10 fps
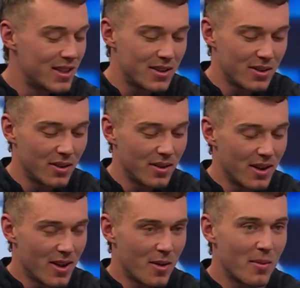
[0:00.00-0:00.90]
is
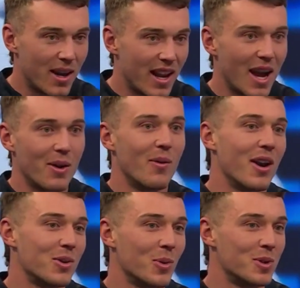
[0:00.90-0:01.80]
me and Howie
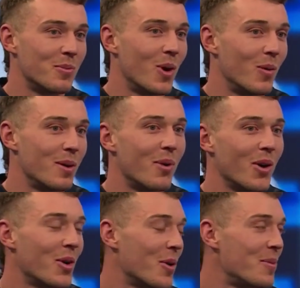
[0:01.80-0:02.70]
running towards the ball and we
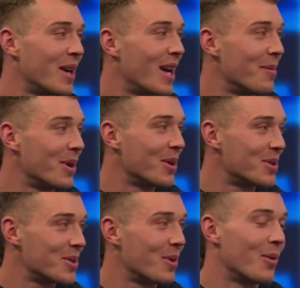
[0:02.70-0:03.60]
both don't want to pick it up
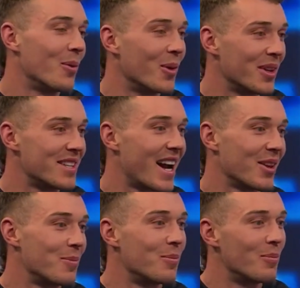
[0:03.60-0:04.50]
because we're rewarding the
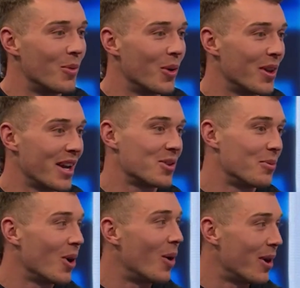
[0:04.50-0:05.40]
tackler more than the actual
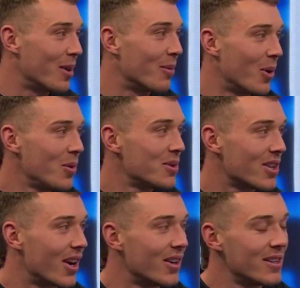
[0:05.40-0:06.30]
guy winning the ball.
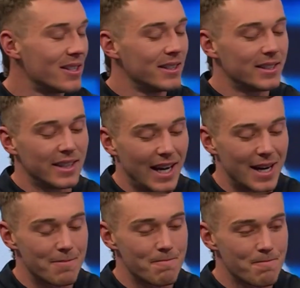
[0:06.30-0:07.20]
So,
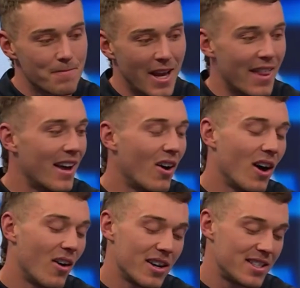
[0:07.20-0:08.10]
I
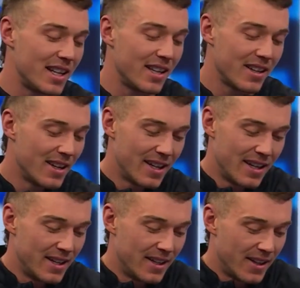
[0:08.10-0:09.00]
just think...
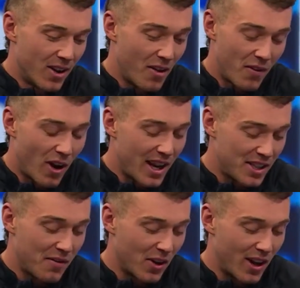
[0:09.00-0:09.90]
I
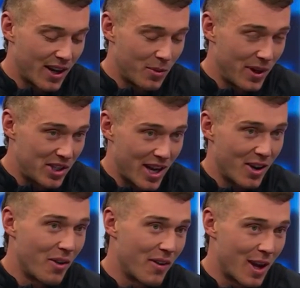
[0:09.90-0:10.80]
actually feel like we chatted
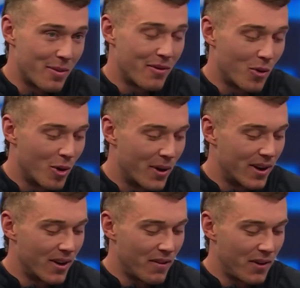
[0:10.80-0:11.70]
off air before, but
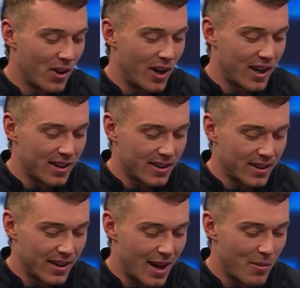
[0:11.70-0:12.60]
I feel like
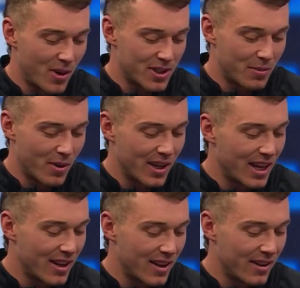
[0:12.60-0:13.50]
the umpires are probably
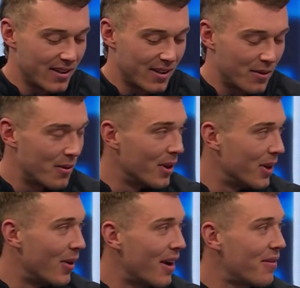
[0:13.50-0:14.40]
getting a really
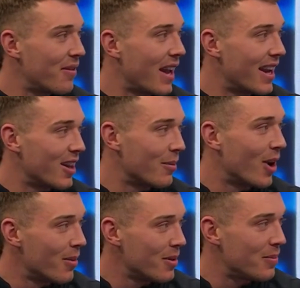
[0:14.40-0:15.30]
rough end at the
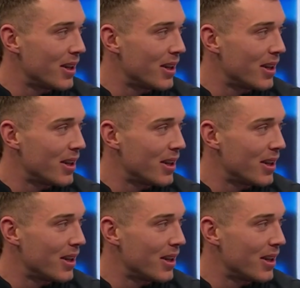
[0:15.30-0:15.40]
moment